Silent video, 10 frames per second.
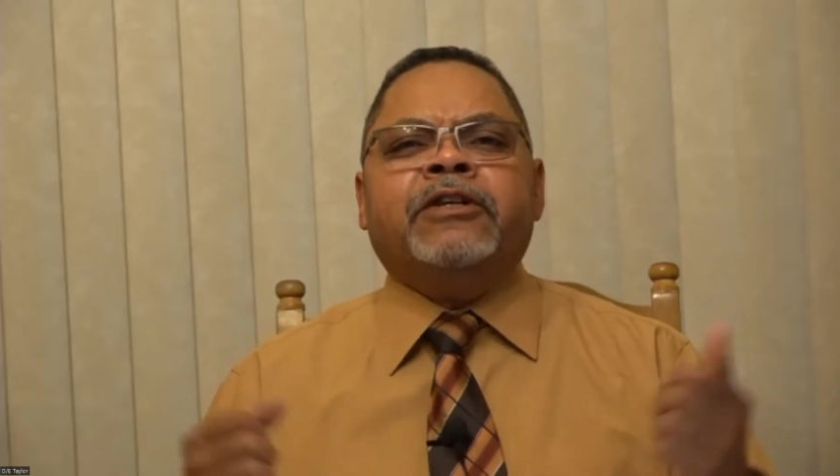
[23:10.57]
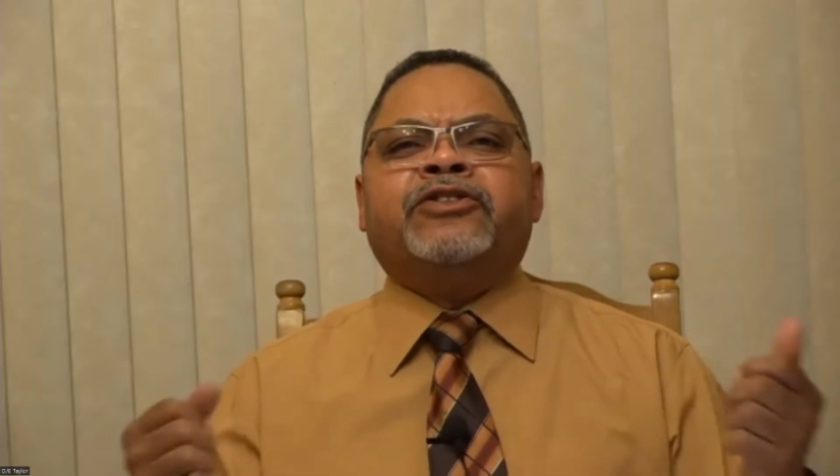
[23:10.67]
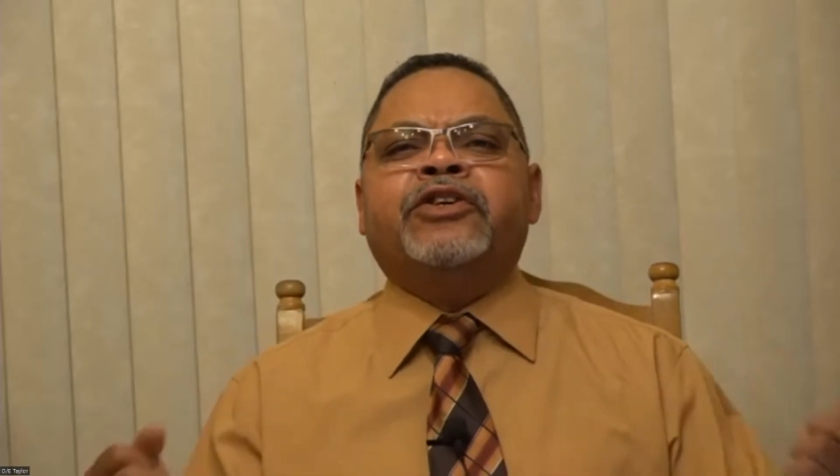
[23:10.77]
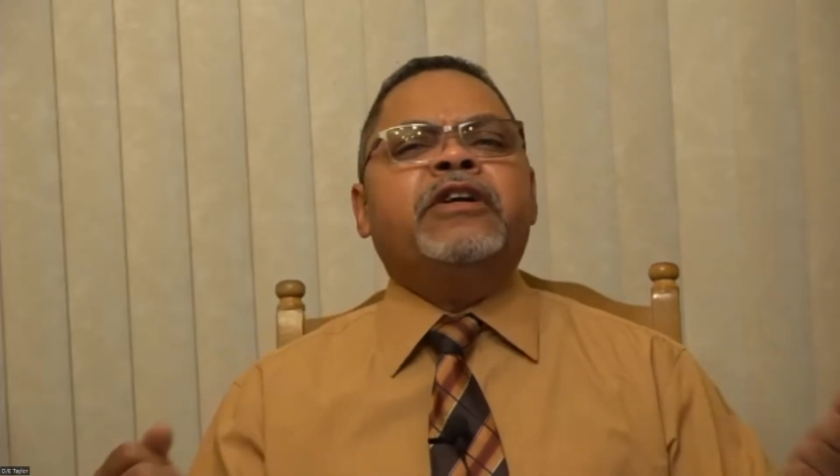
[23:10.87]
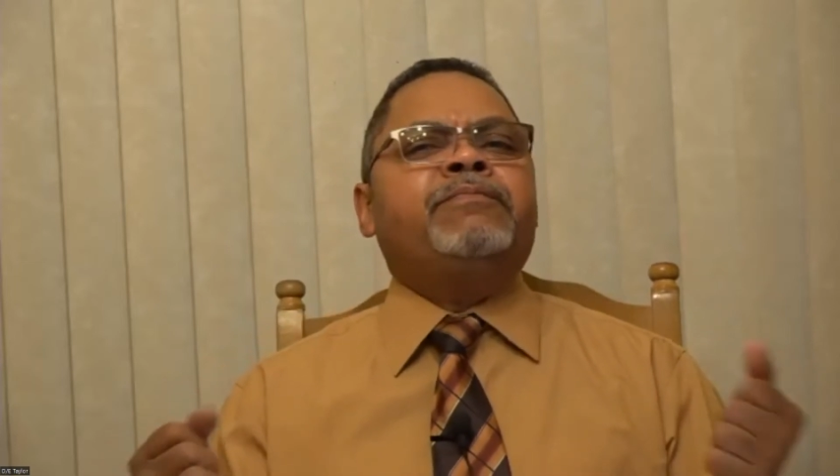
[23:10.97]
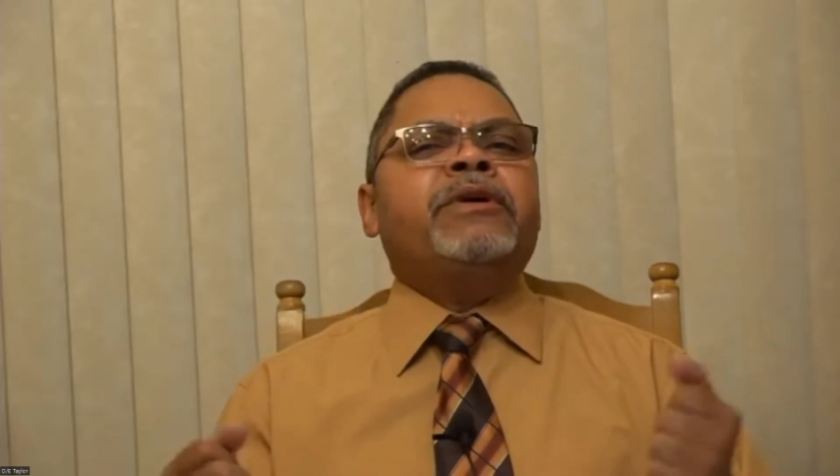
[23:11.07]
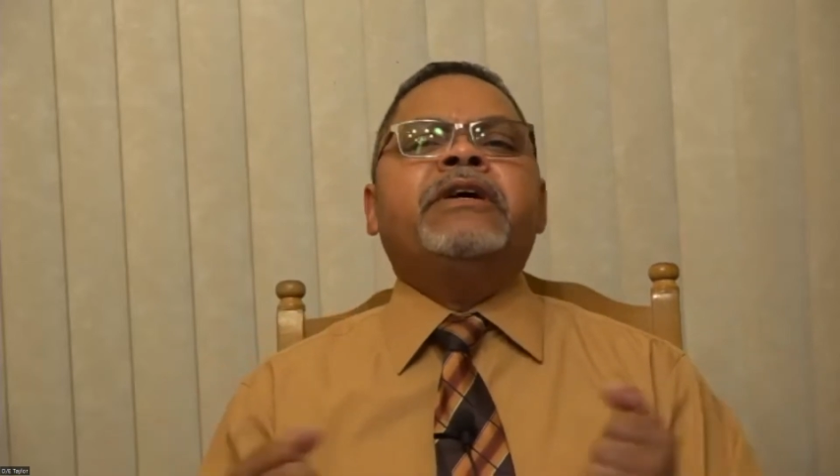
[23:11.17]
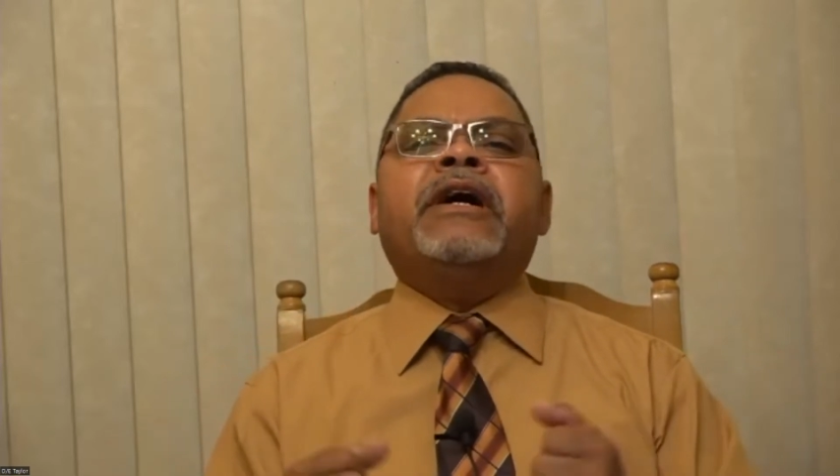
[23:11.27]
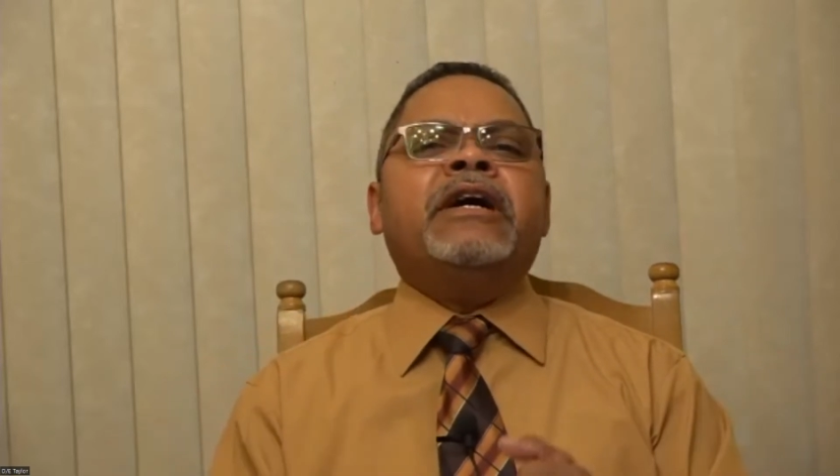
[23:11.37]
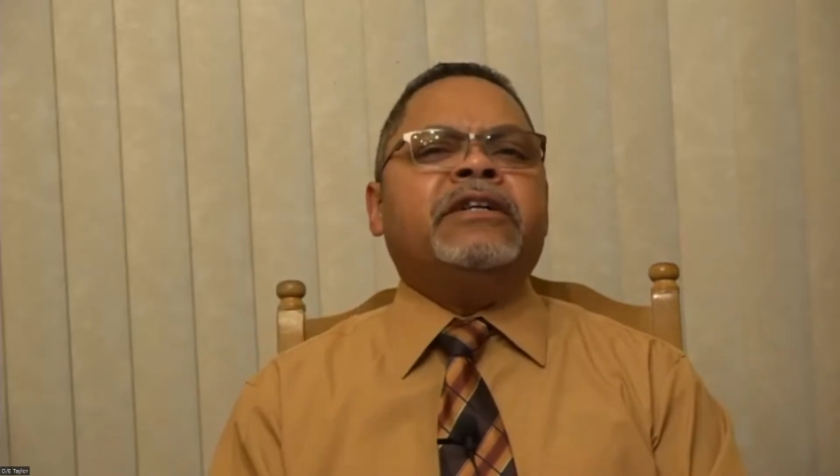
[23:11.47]
it should
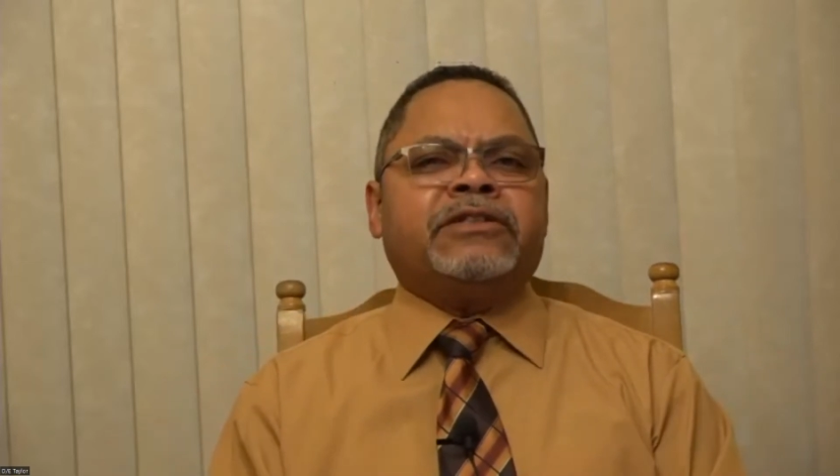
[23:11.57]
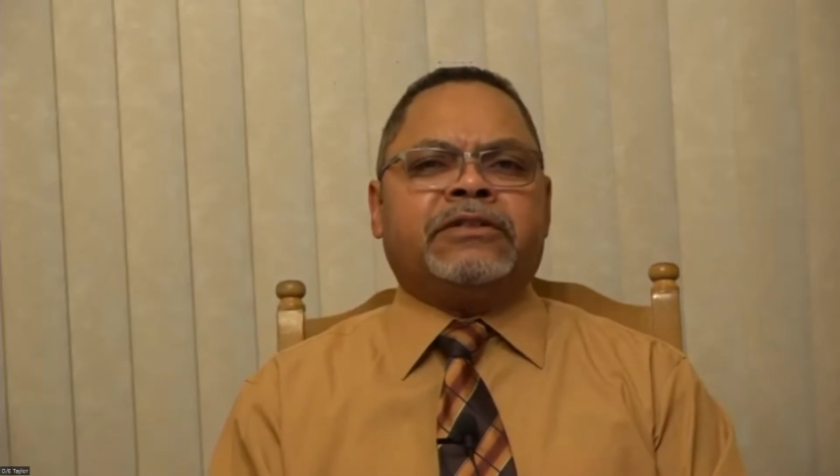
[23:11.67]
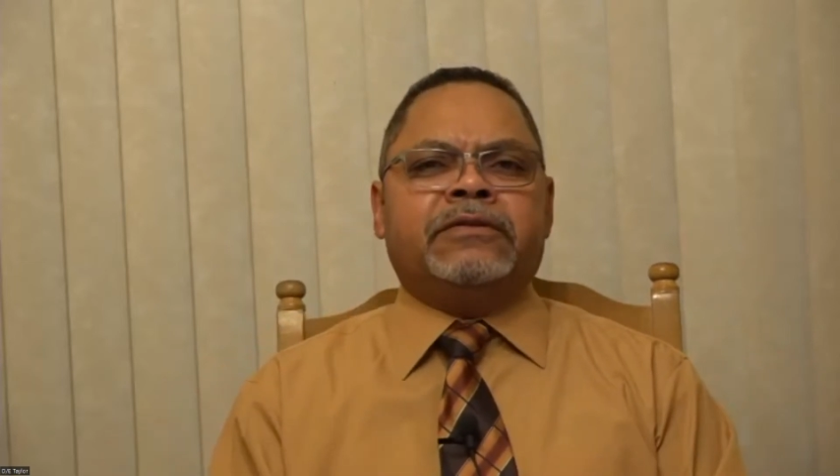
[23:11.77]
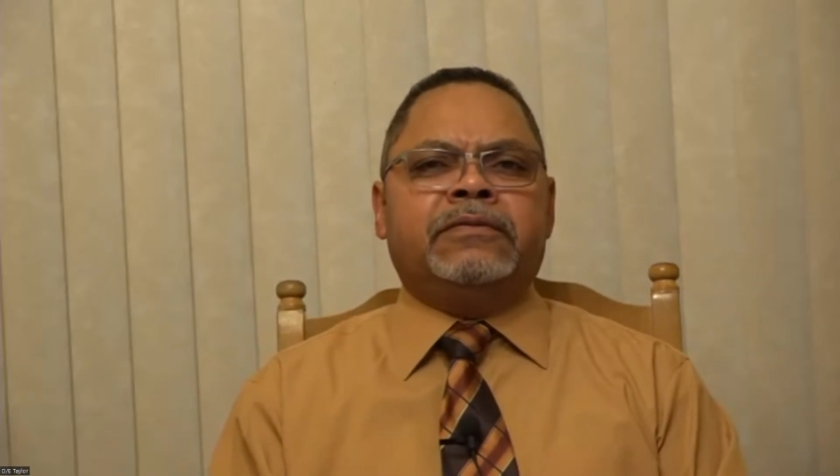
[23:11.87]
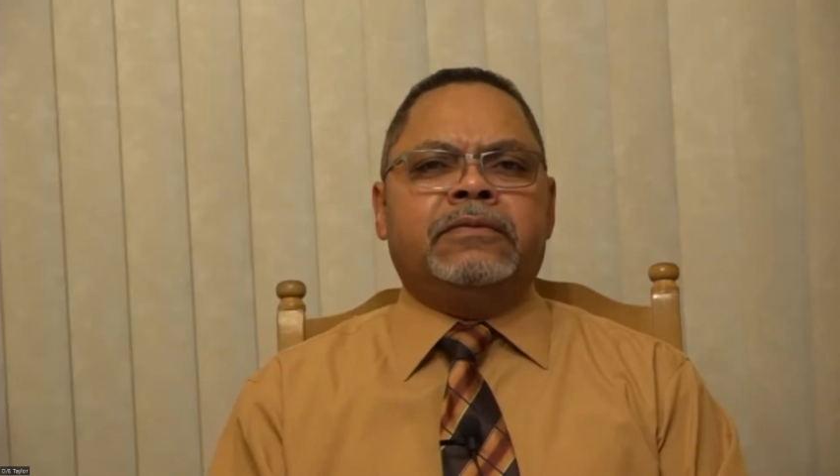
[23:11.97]
be us.